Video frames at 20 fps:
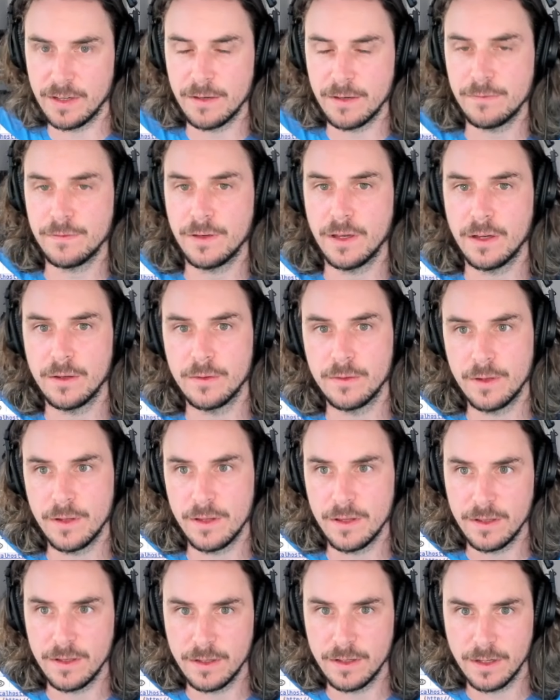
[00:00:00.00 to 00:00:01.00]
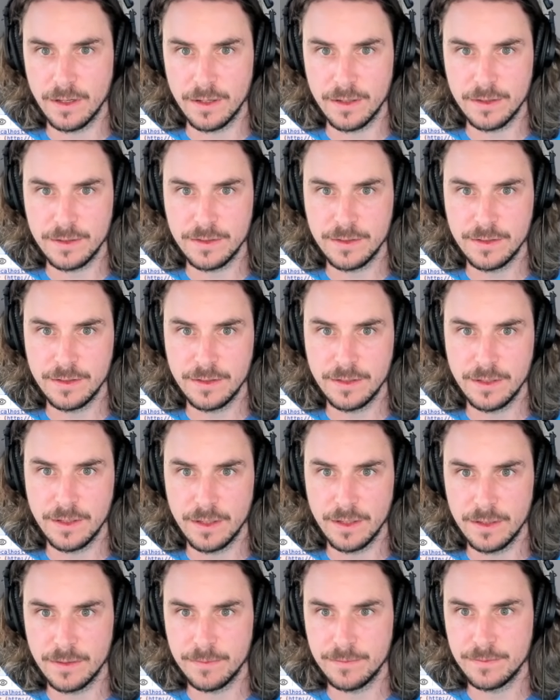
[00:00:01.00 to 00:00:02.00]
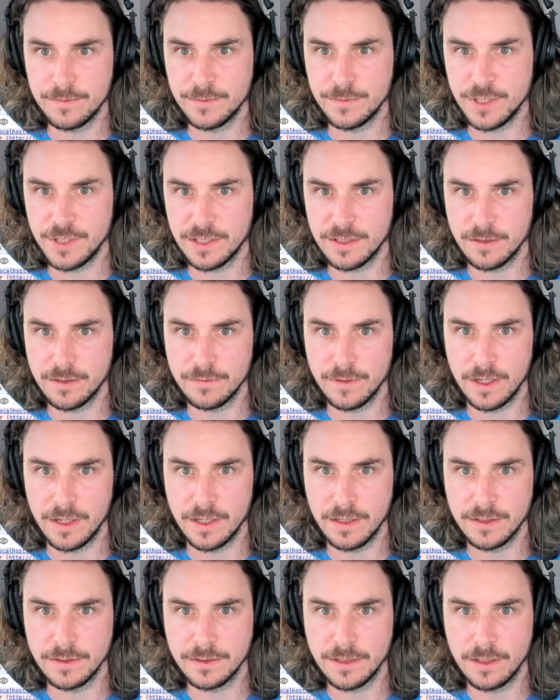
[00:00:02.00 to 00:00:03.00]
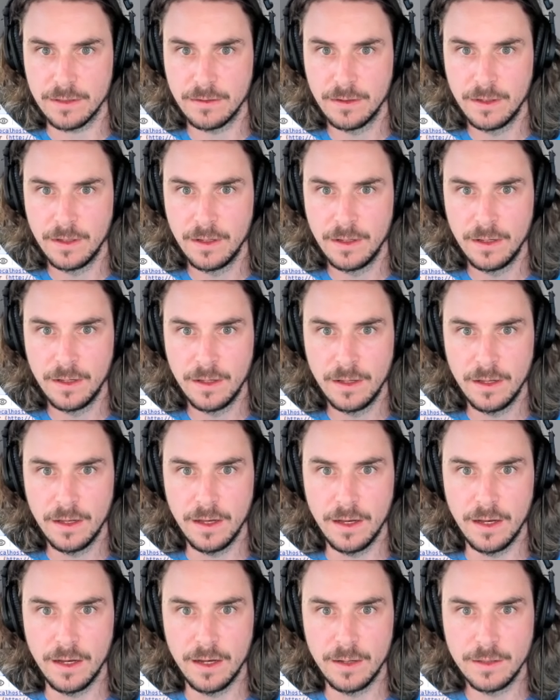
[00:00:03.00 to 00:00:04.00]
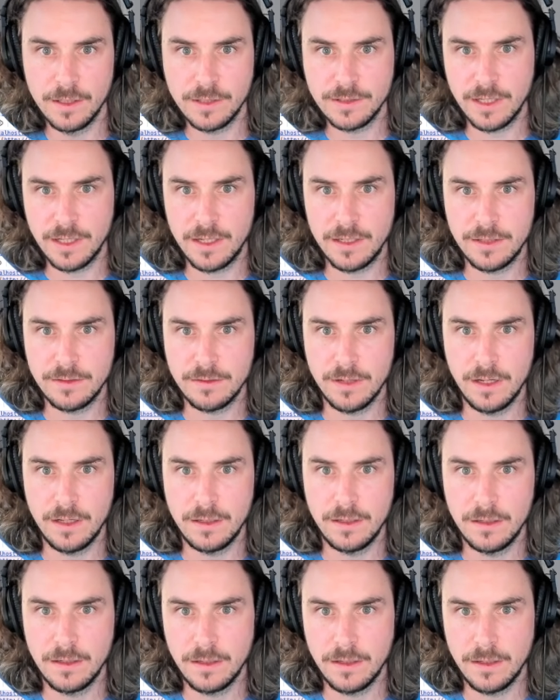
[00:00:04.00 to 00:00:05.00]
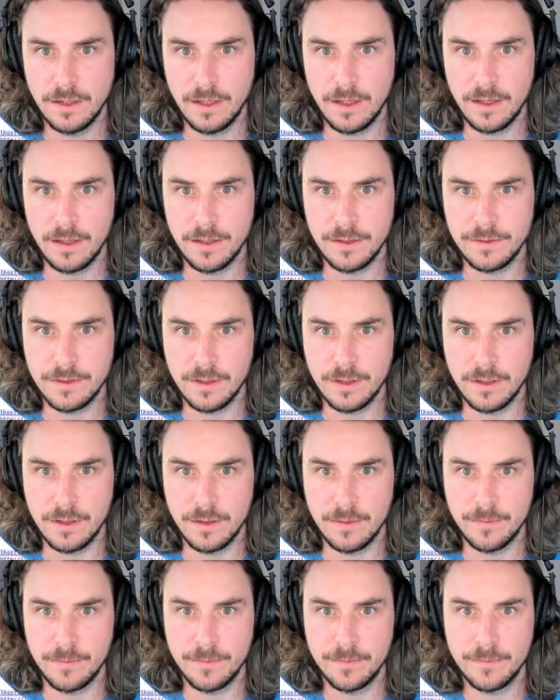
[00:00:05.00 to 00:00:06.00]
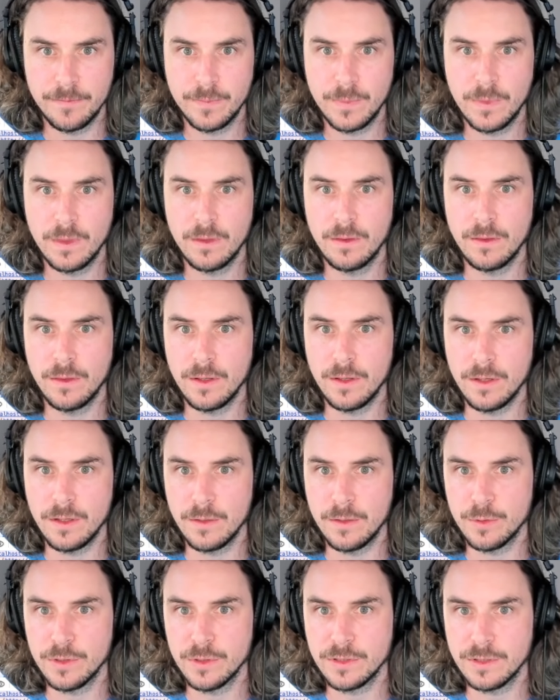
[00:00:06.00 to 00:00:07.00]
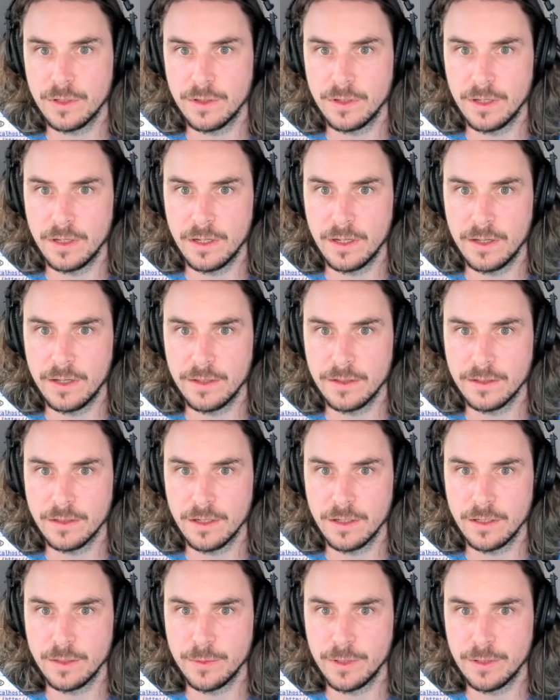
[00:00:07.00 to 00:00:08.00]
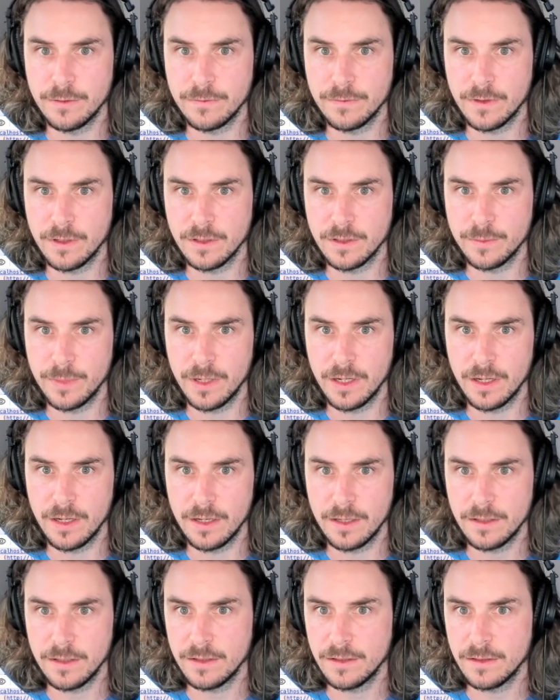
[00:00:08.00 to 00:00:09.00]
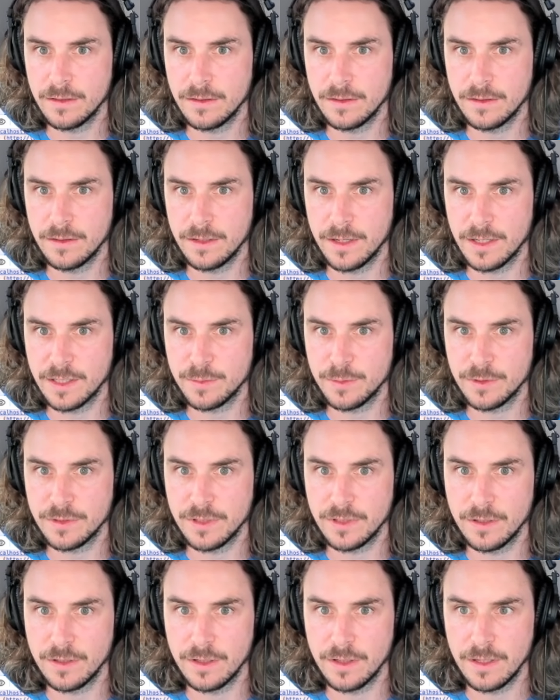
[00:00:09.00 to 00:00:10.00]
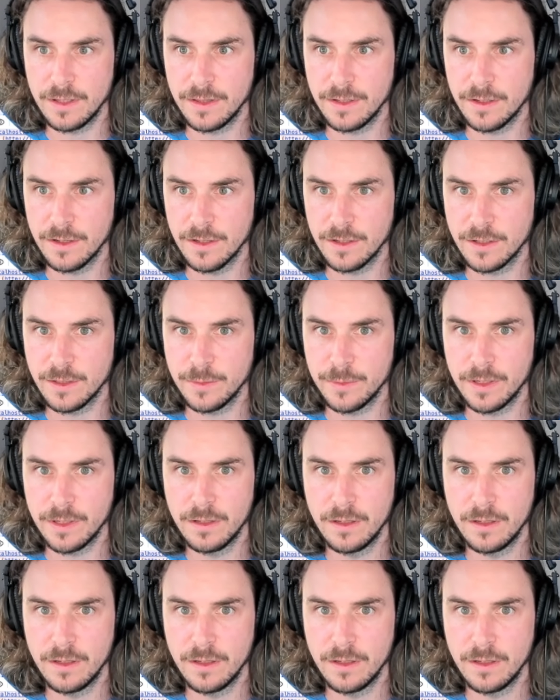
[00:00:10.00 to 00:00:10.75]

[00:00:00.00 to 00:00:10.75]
found the JSON file, so looks like it's right. It has the persona and their argument followed by the next persona and their argument.